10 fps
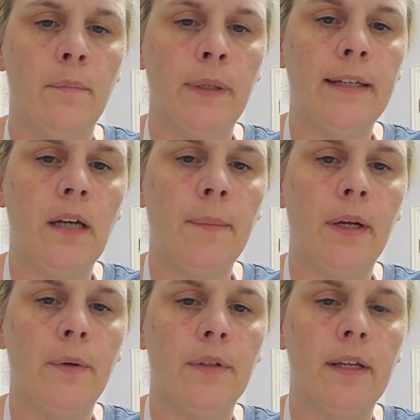play
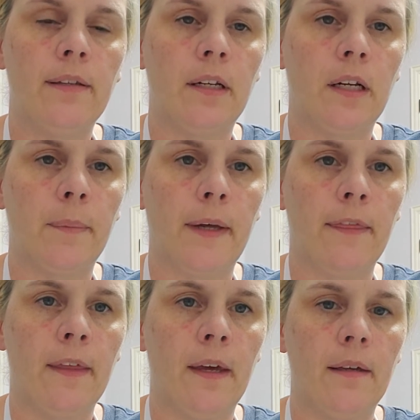dominoes and they sit it up like
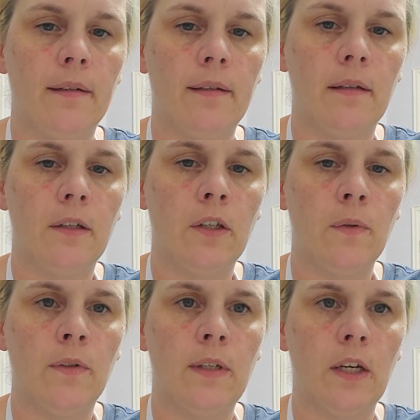this, you
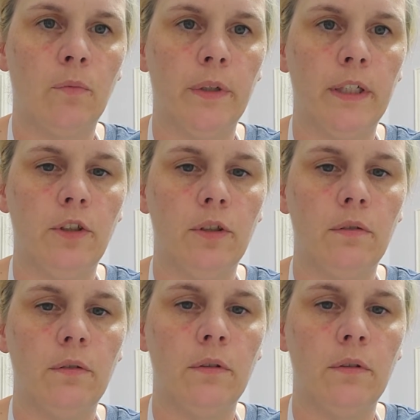see a ridge.